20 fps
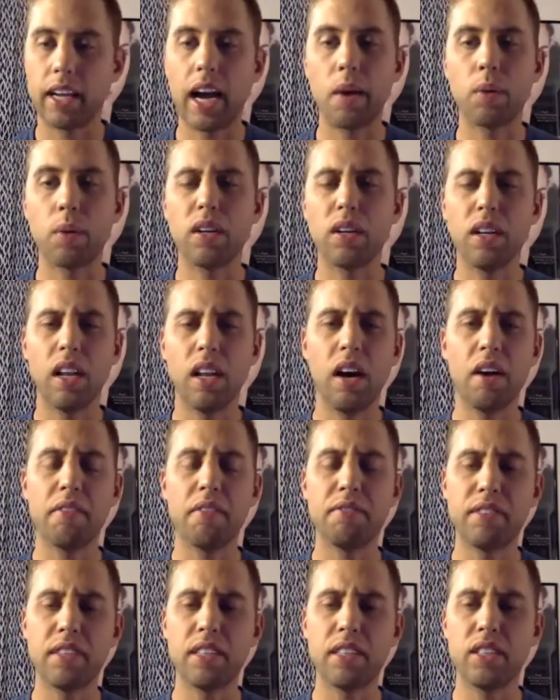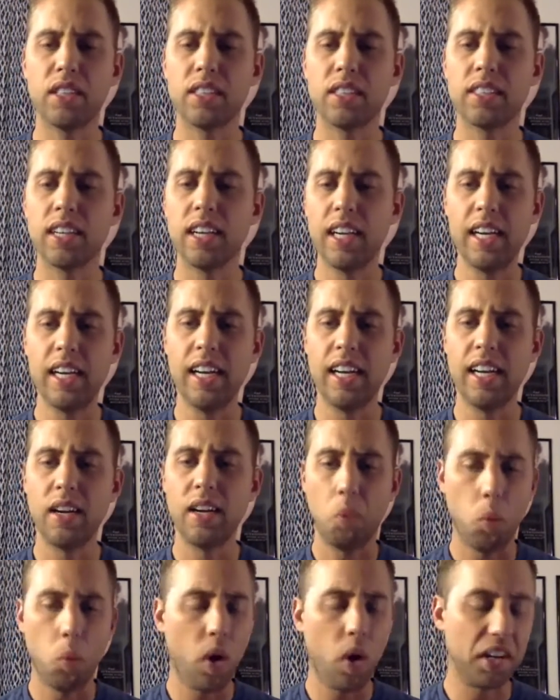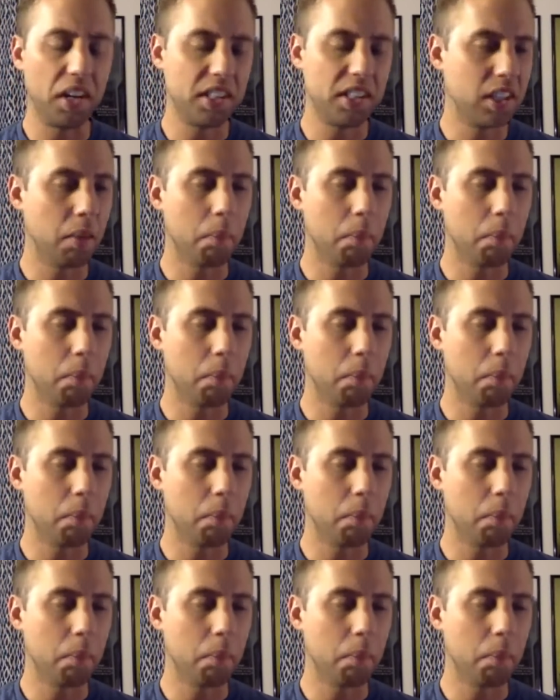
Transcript: I would love to just watch